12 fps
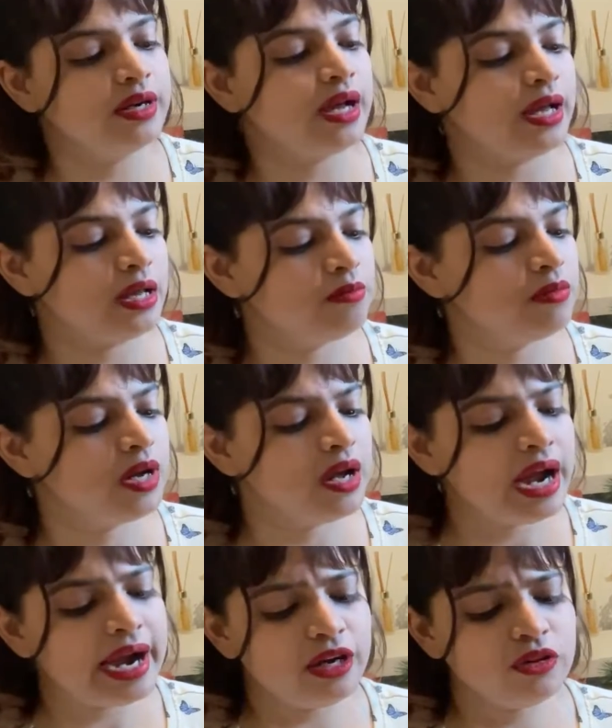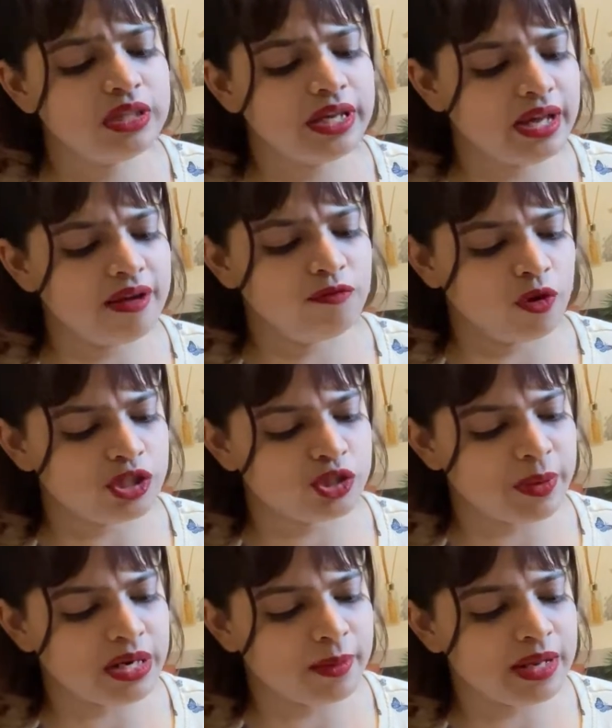time? I don't think I've watched
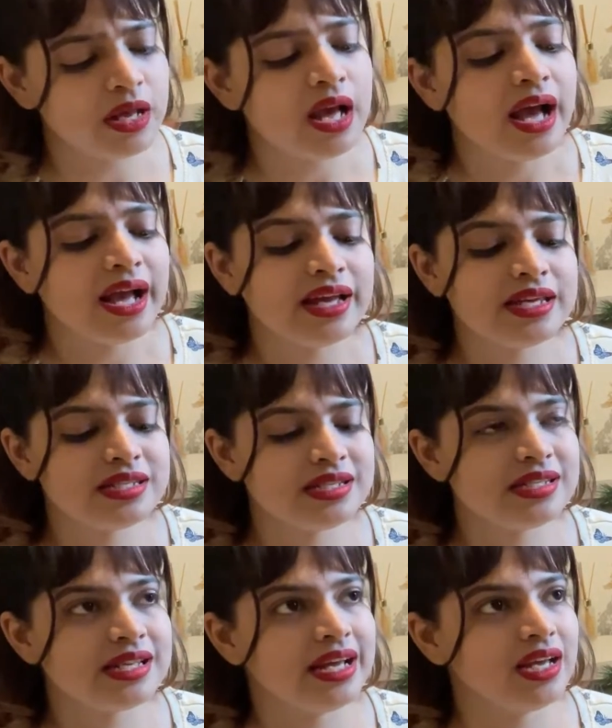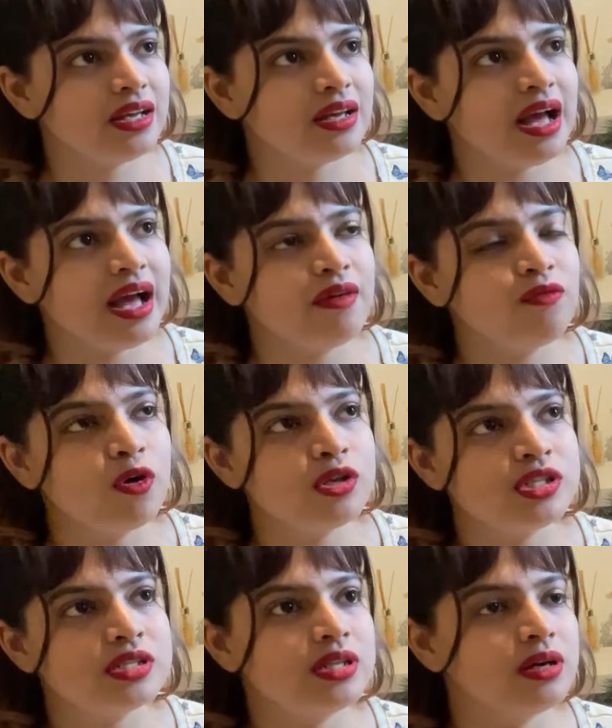Peter Pan. I guess it's like I've
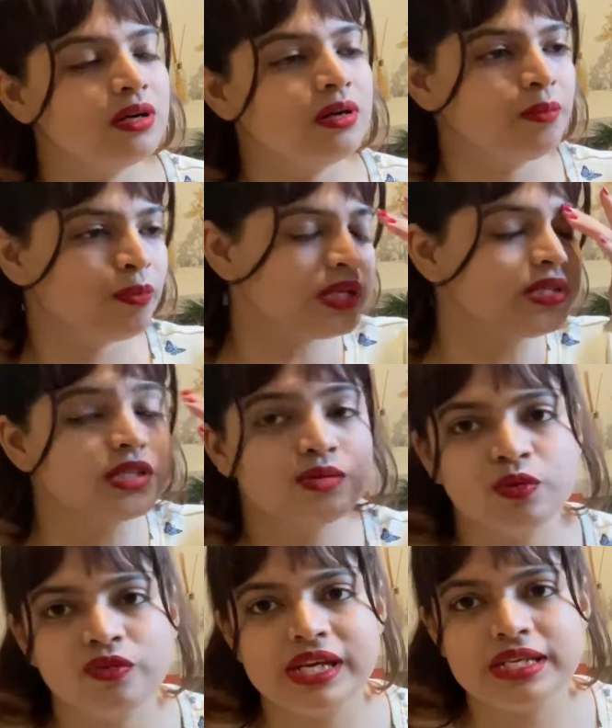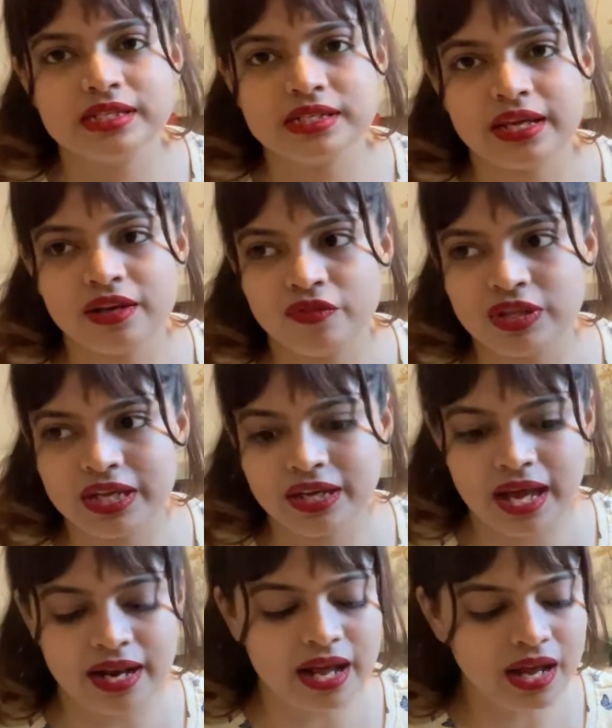watched the princess movies and everything
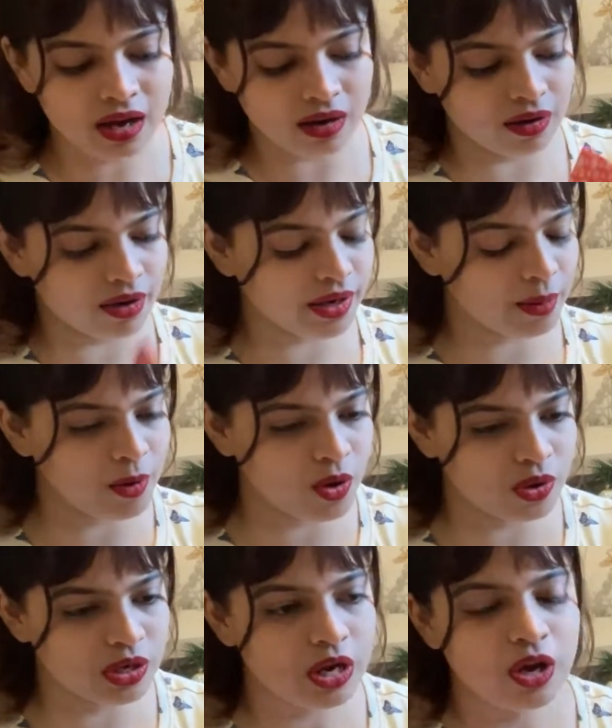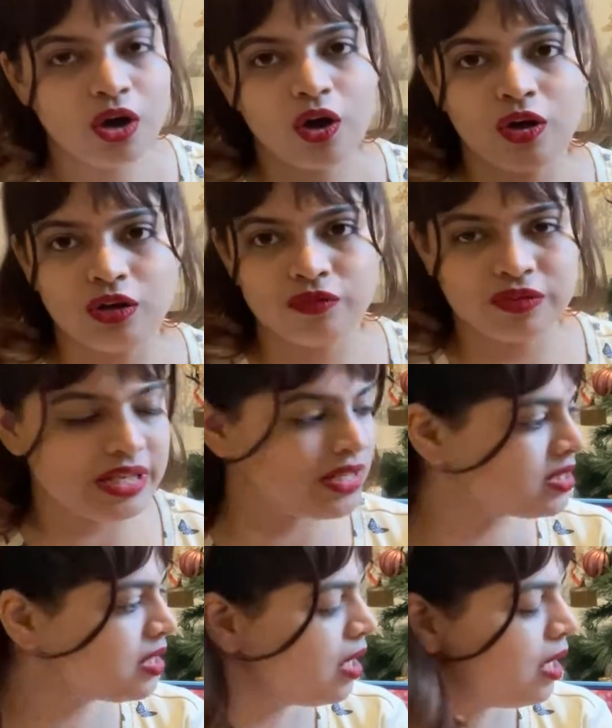and I heard about all of
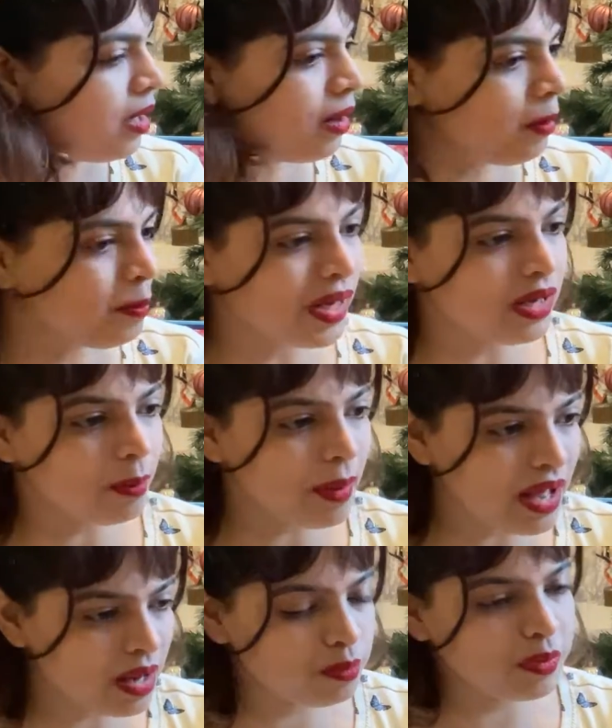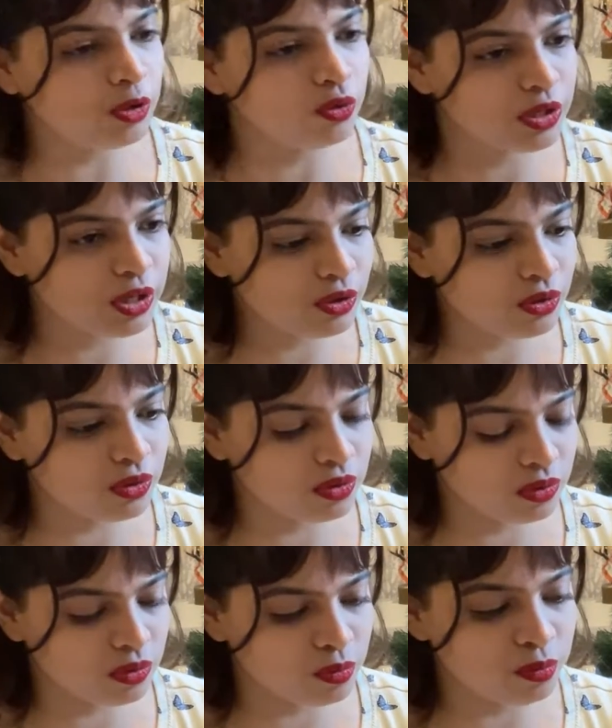these Peter Pan,
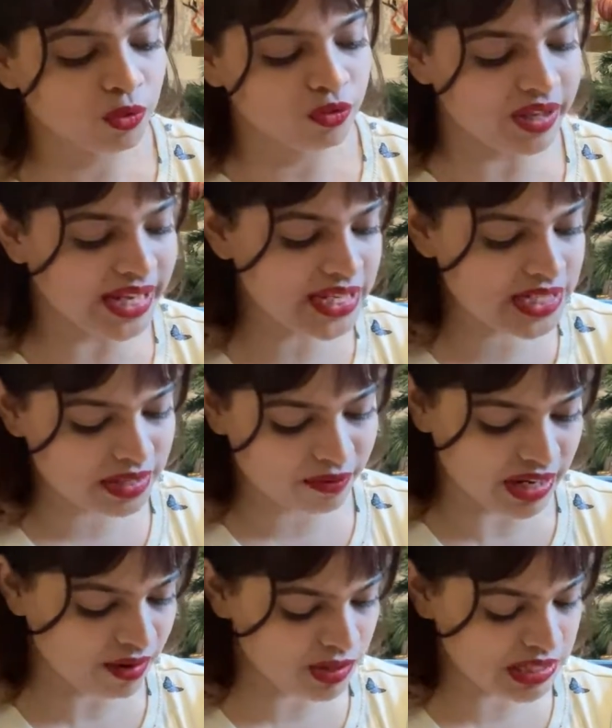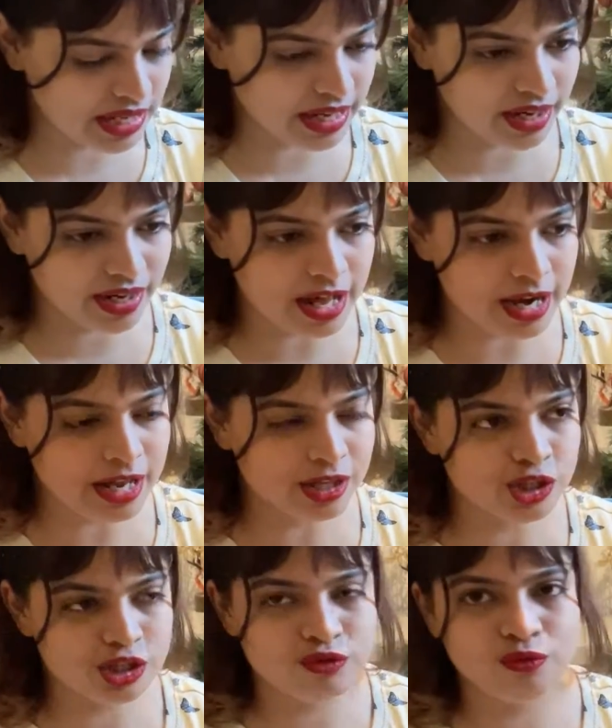Pinocchio movies when I was a kid and I
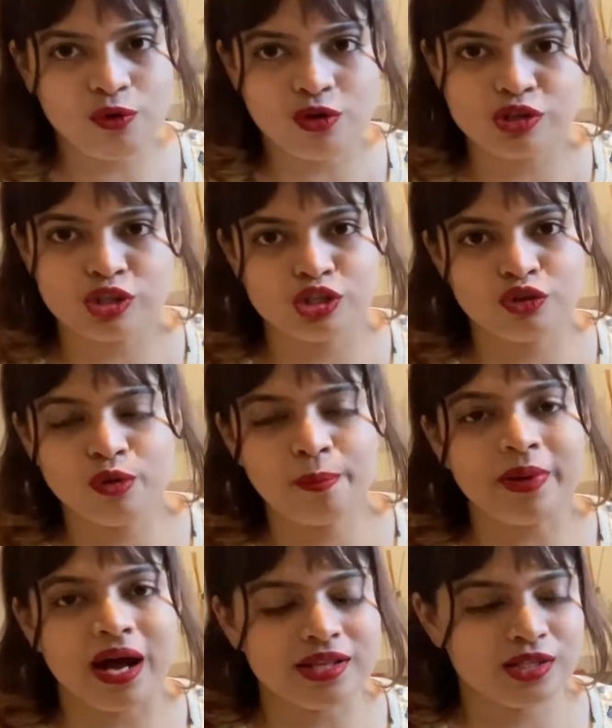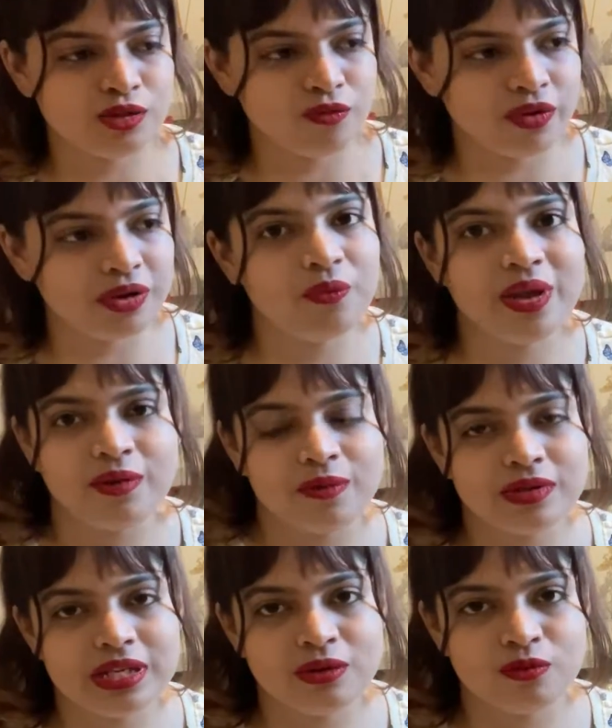just watched, parts of it whenever
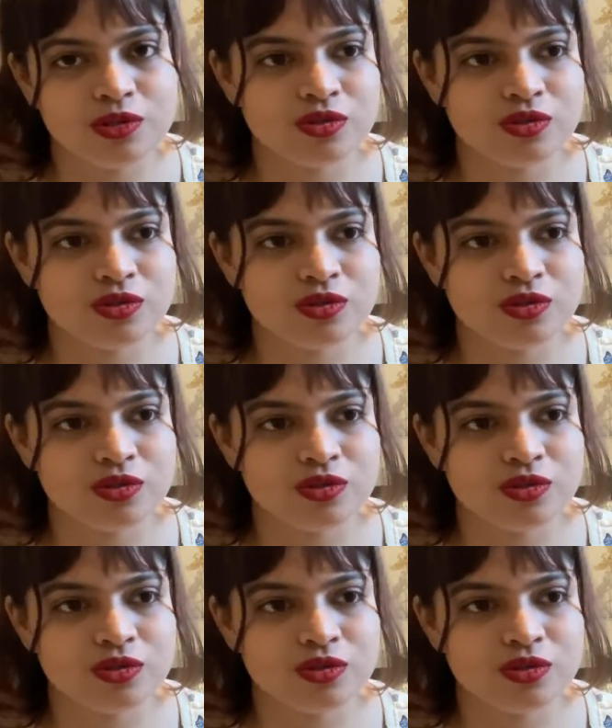it was